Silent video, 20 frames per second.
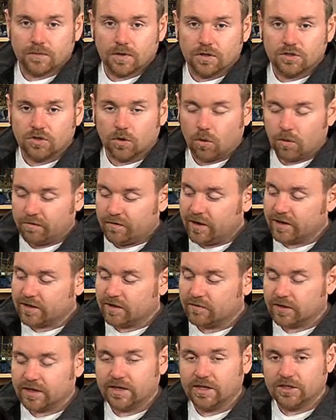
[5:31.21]
So,
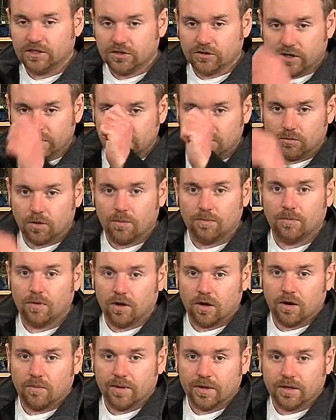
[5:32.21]
effectively, he strings them up
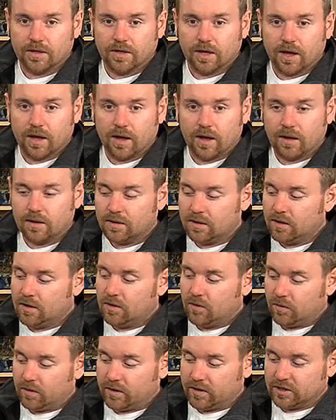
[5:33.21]
on a big,
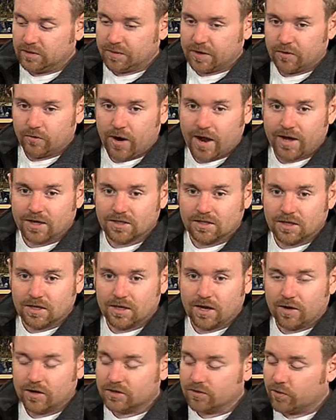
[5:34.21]
one of these big racks that he
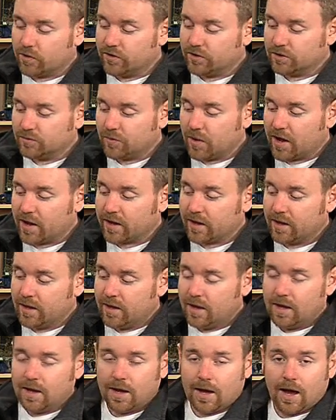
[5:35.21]
carries around his back,
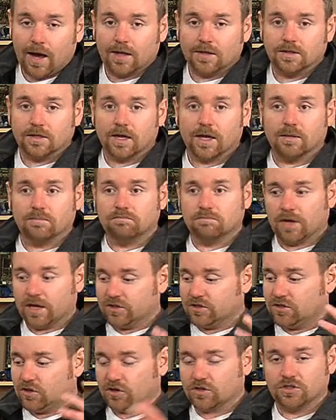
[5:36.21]
and
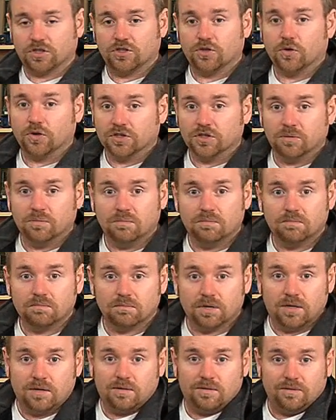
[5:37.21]
starts to torture them
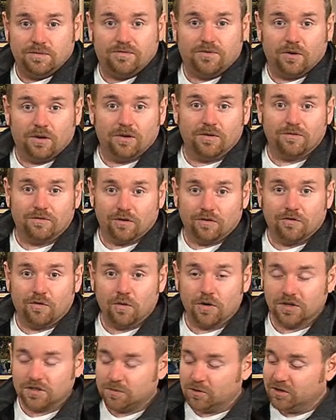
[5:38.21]
for
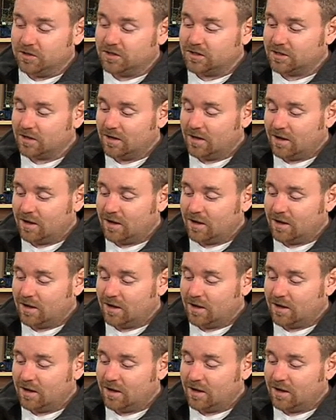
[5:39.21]
focus points.